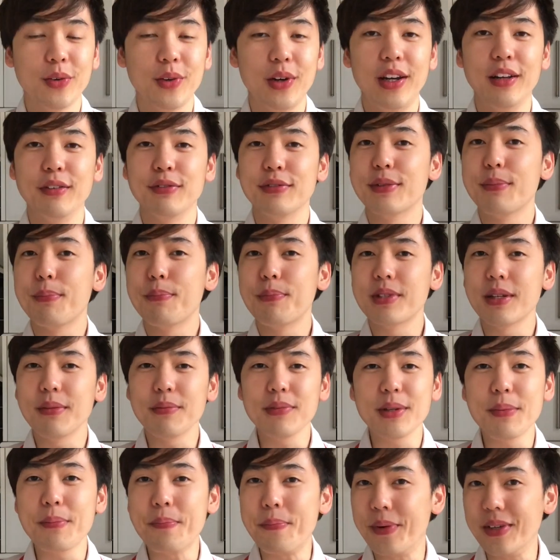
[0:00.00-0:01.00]
loves
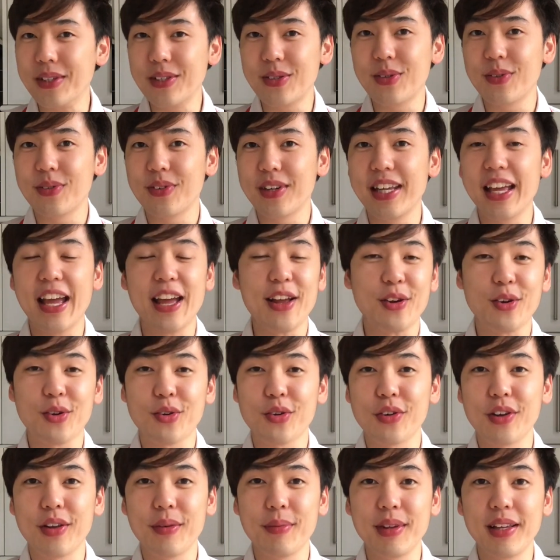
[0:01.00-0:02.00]
something buttery and
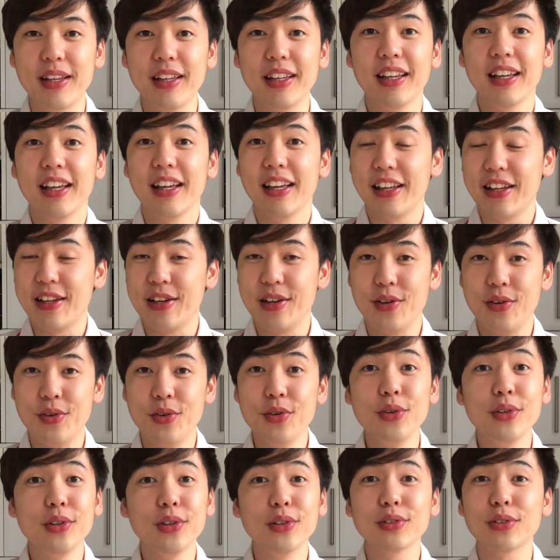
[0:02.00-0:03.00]
creamy in their
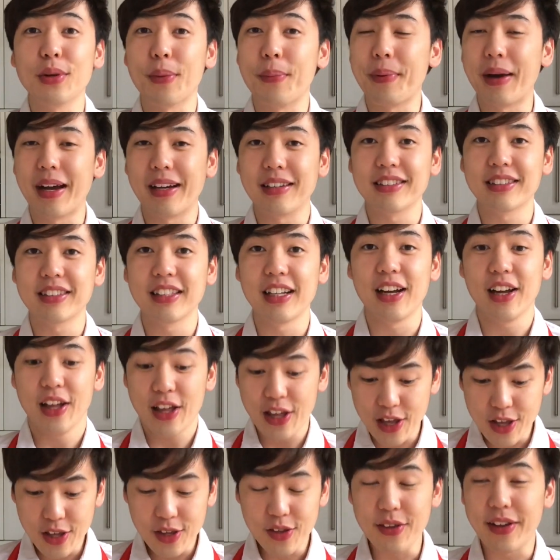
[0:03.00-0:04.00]
noodles or pasta,
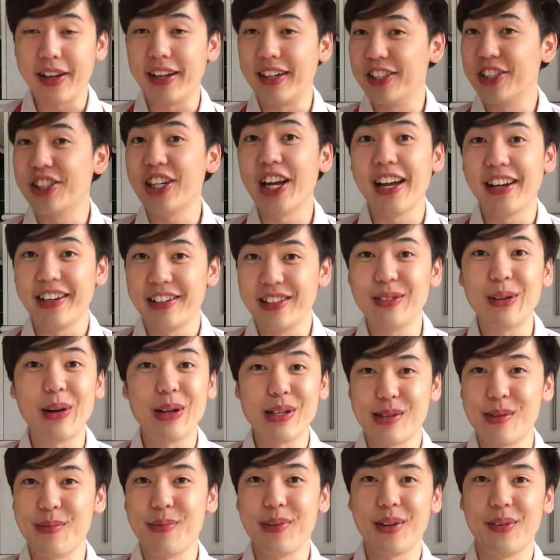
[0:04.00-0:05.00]
you gotta share this
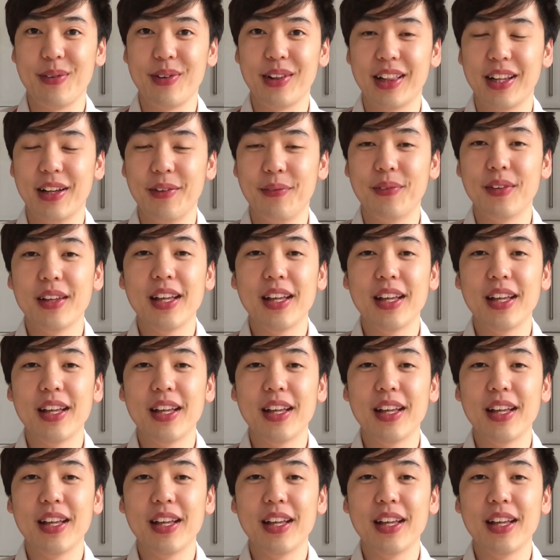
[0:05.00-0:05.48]
recipe with them.